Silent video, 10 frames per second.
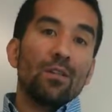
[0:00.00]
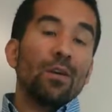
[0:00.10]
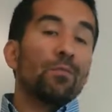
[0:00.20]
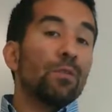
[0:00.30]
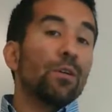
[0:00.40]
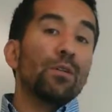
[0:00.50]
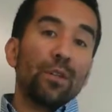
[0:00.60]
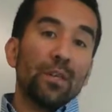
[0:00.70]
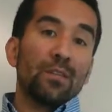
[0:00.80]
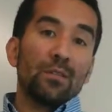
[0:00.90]
that real
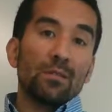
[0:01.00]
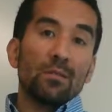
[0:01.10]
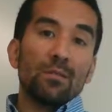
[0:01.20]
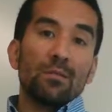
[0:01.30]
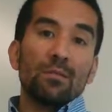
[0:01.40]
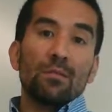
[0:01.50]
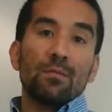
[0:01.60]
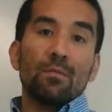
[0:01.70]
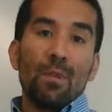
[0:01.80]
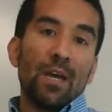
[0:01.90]
things
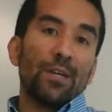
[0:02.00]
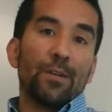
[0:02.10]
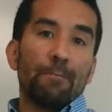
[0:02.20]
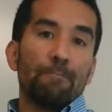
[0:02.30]
matter.